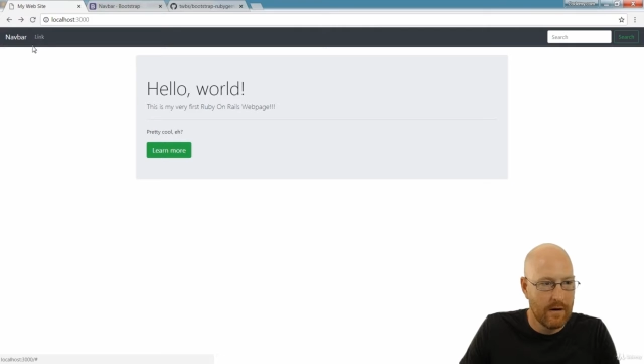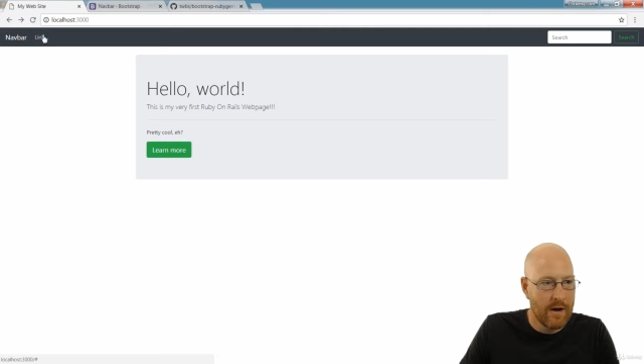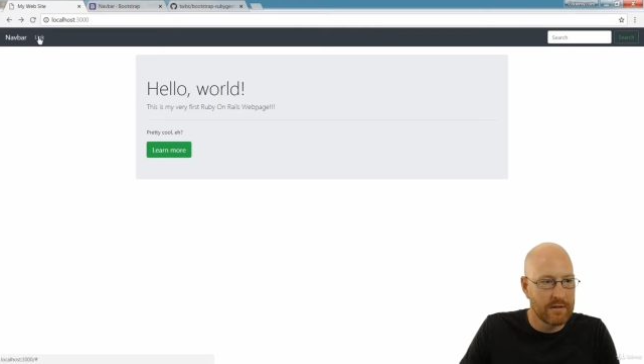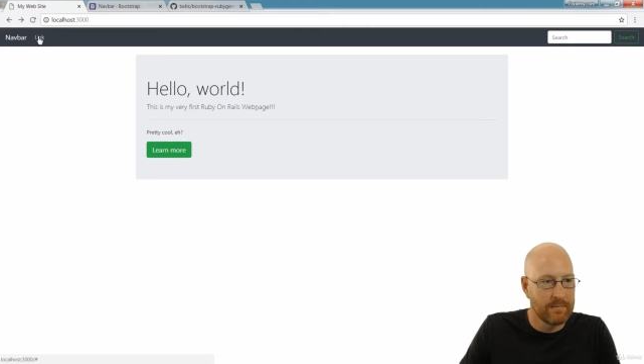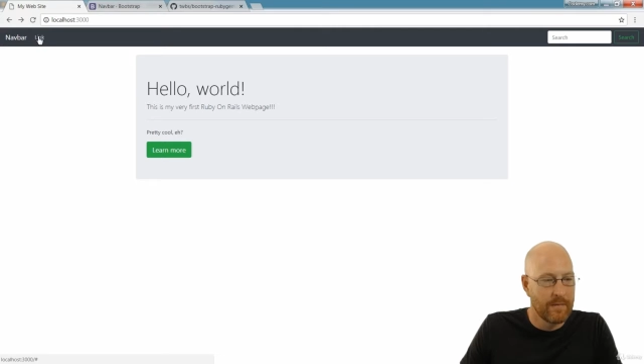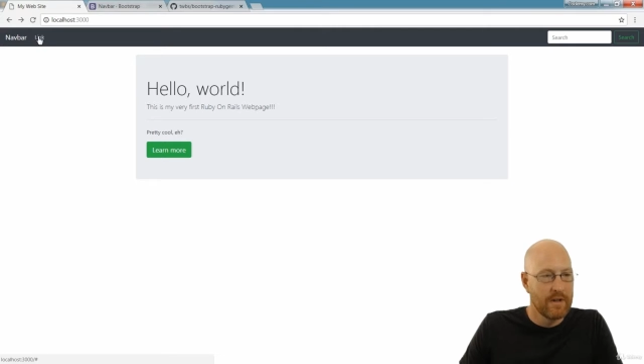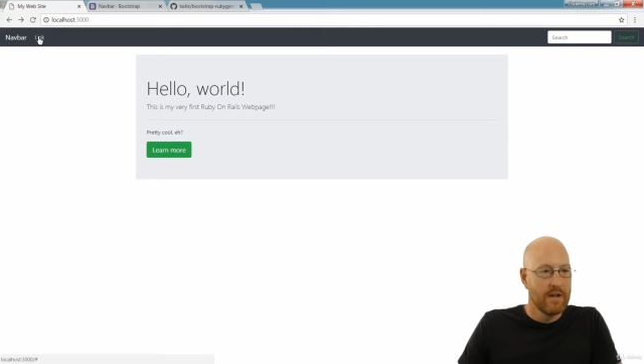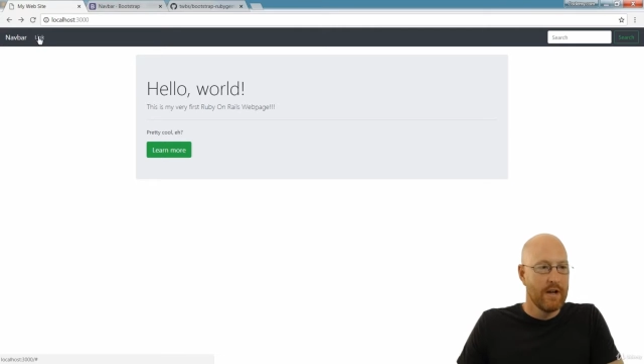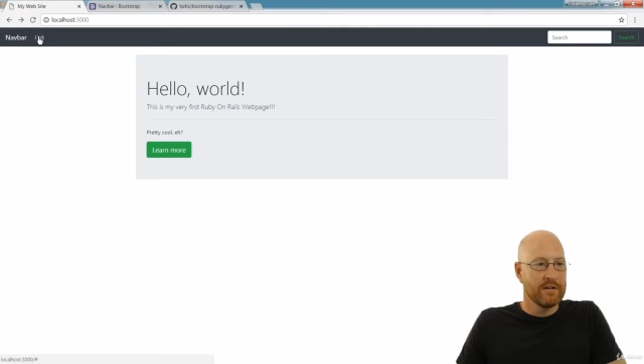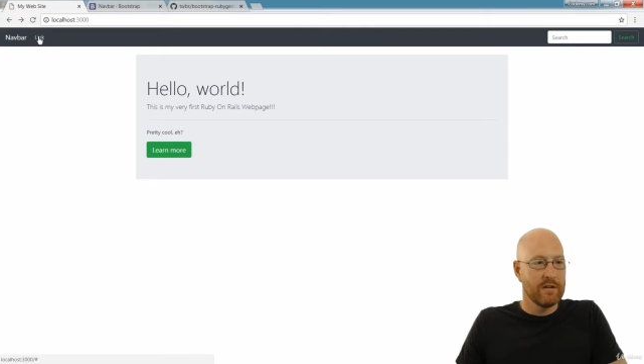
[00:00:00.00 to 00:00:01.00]
Awesome.
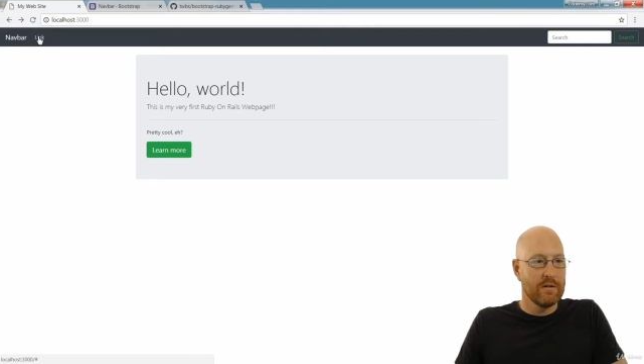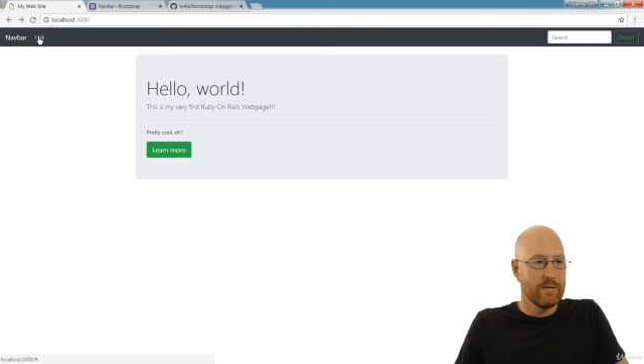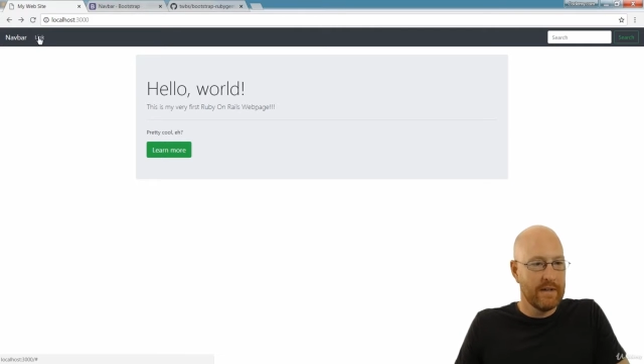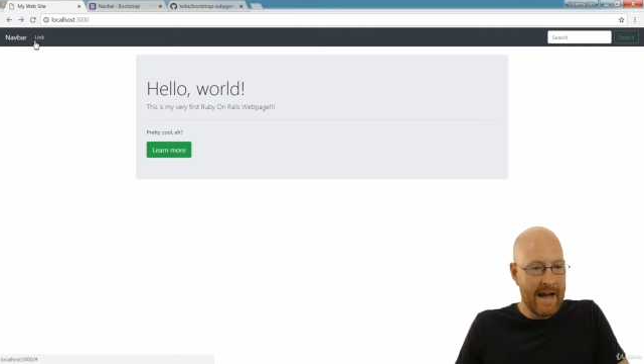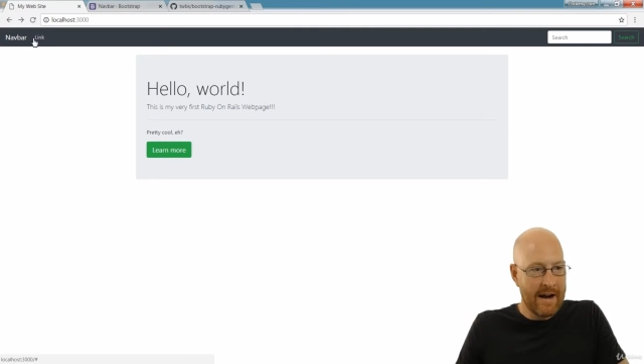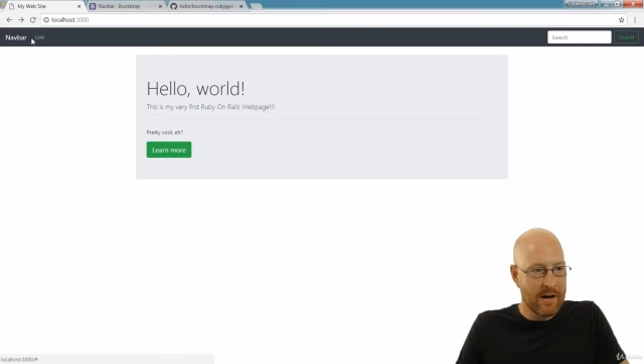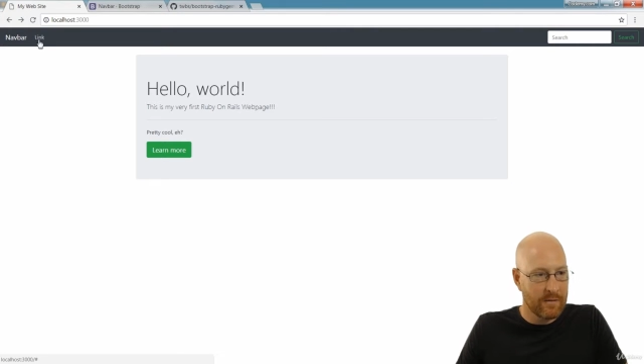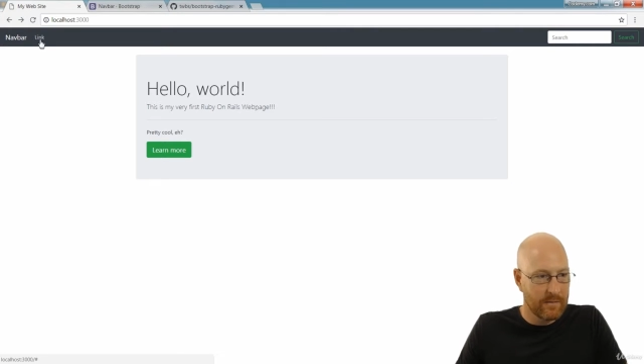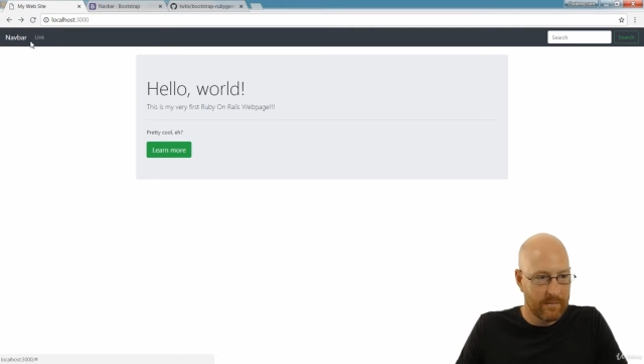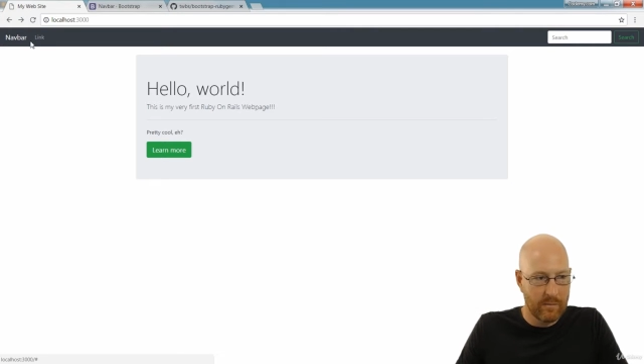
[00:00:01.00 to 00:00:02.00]
So
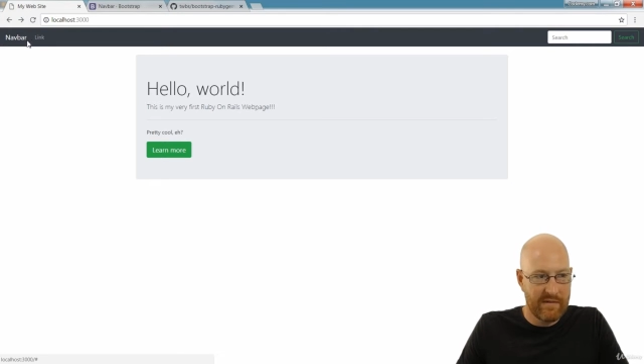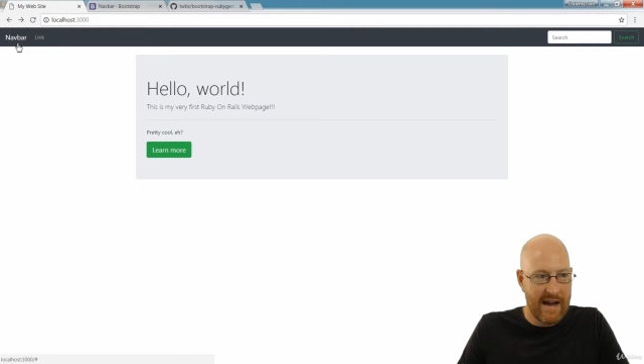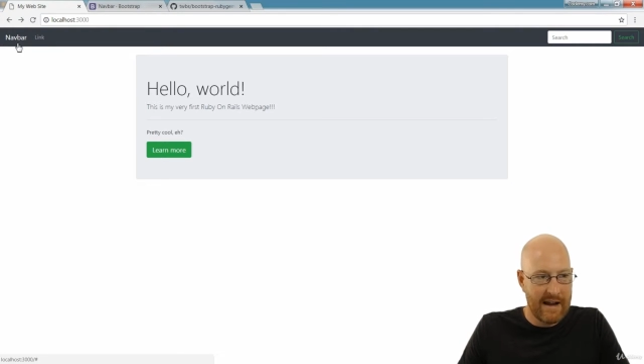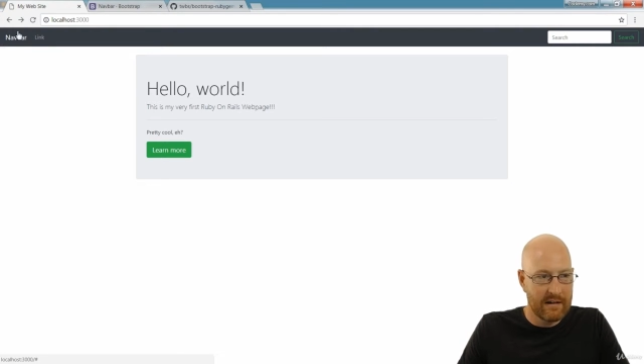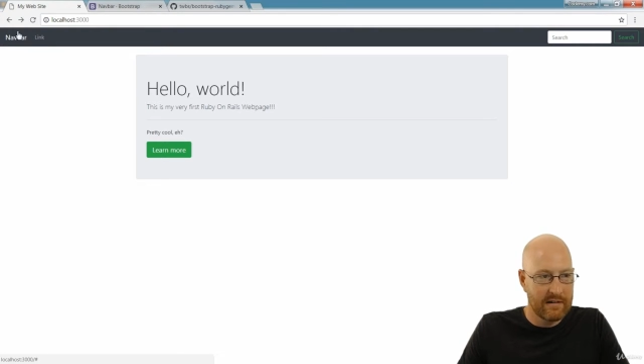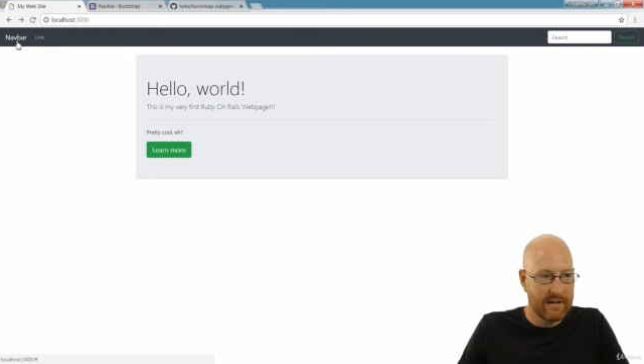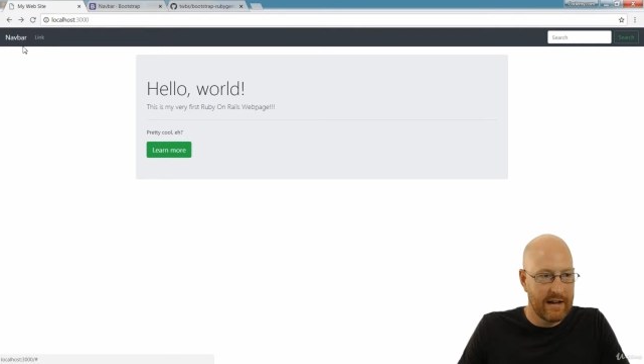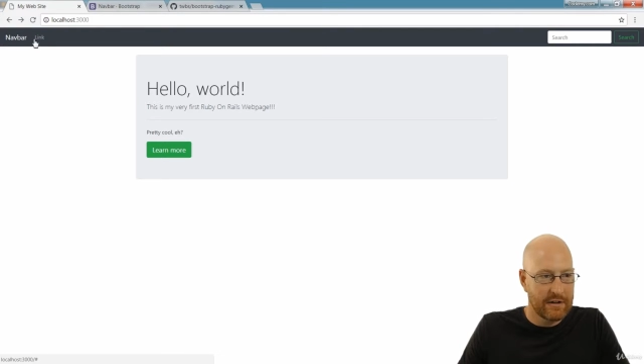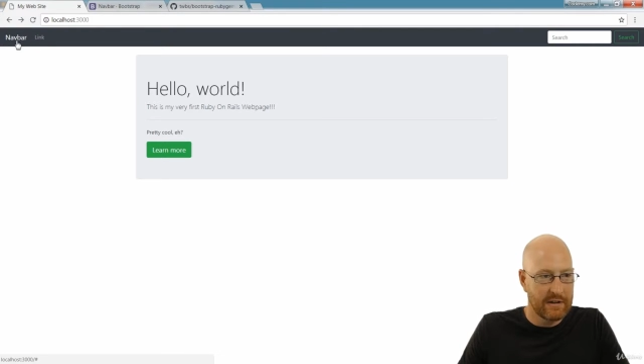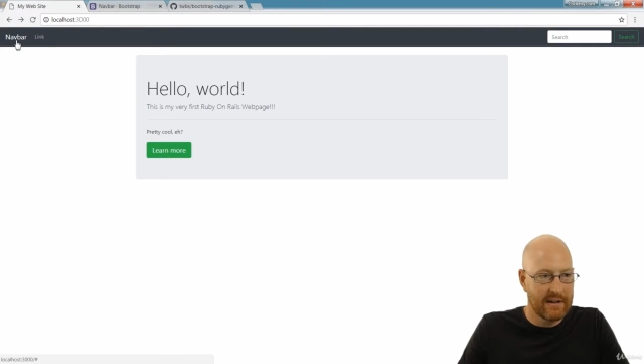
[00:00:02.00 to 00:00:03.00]
now we've got an
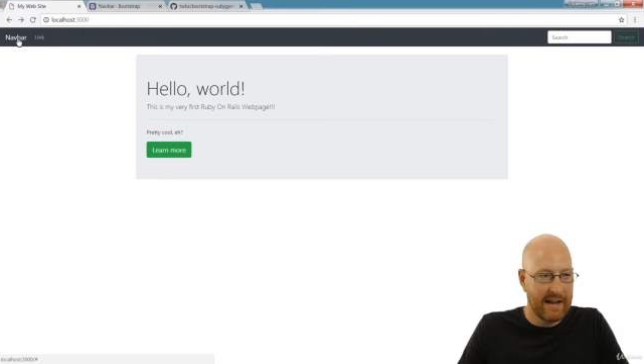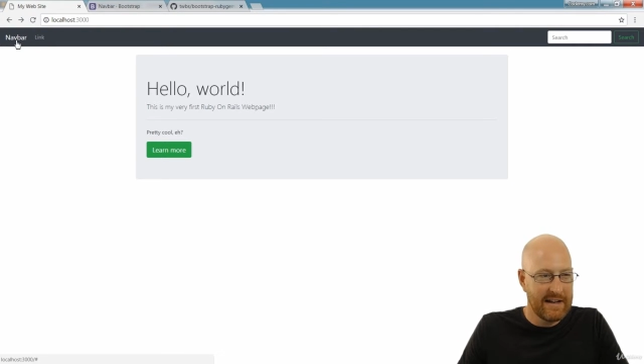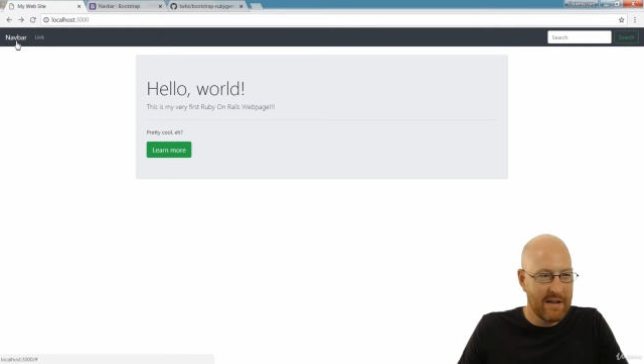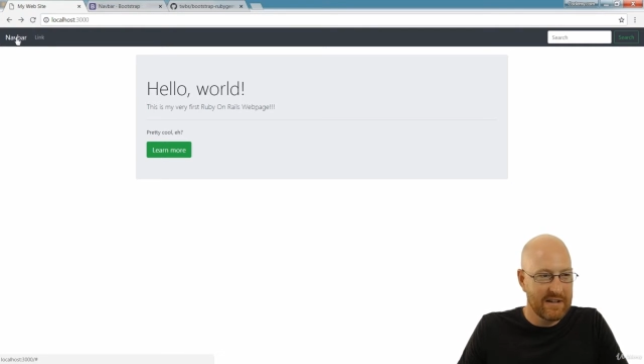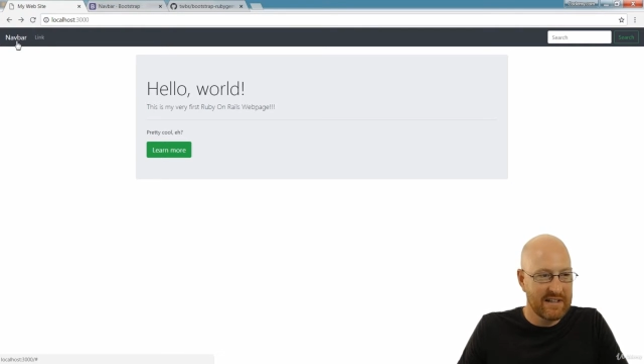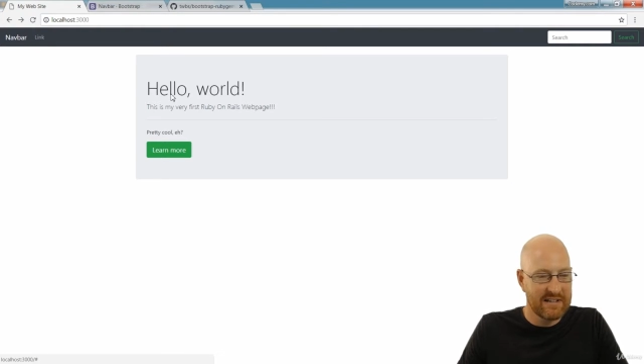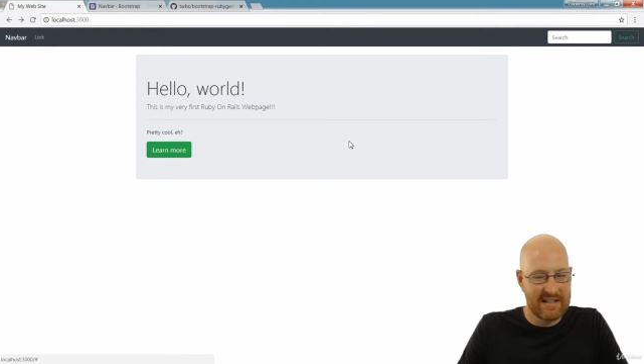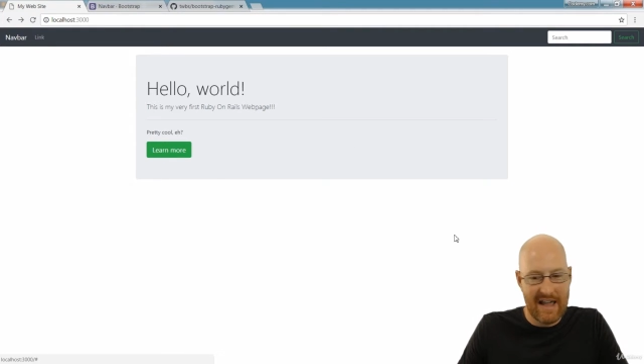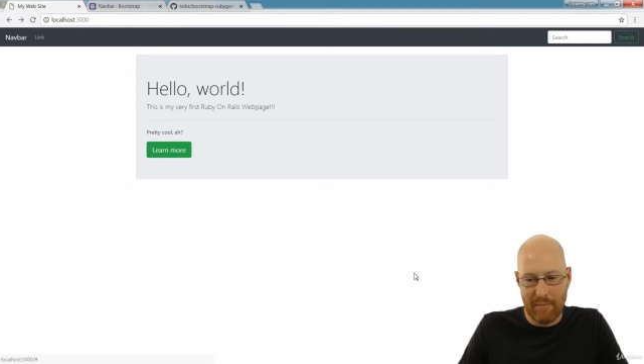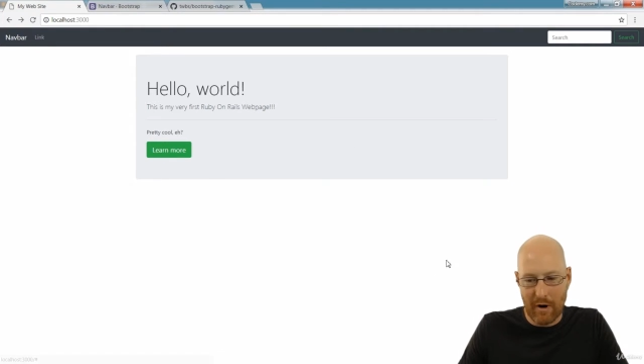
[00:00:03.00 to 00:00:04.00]
extra link, and now this is
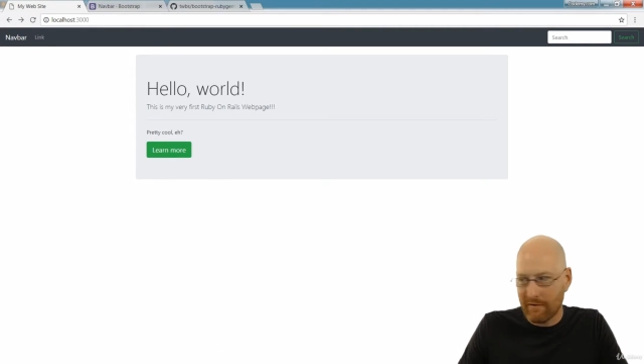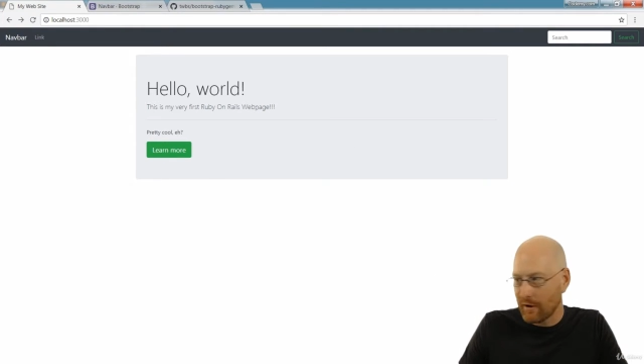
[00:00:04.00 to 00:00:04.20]
navbar.